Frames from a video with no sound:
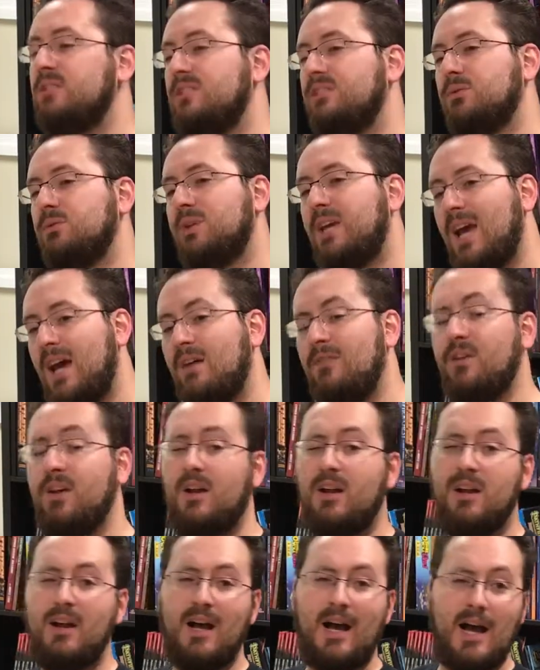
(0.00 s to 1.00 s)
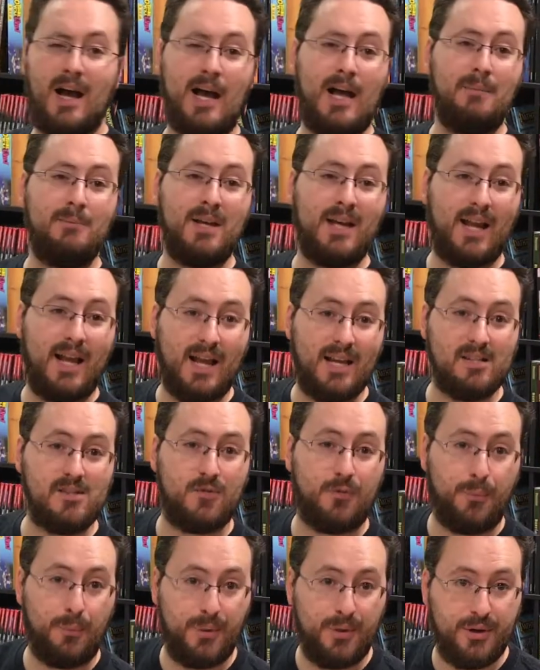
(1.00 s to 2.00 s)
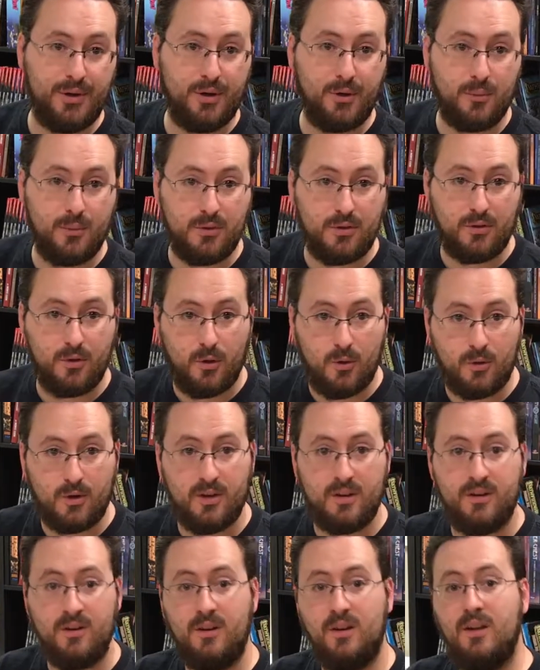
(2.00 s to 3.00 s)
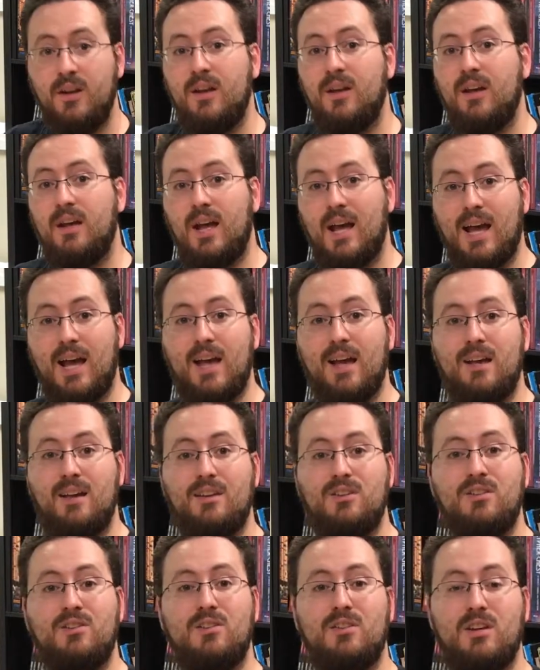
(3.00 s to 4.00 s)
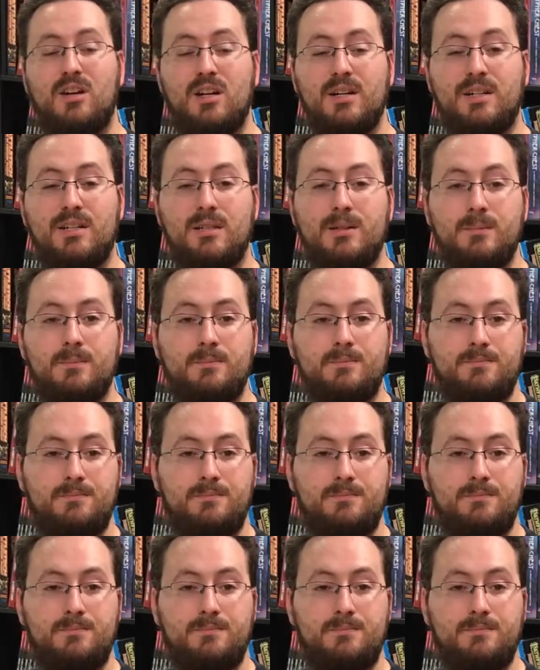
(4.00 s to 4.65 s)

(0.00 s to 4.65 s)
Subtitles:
So caveat, I'm not as familiar with Tolkien as a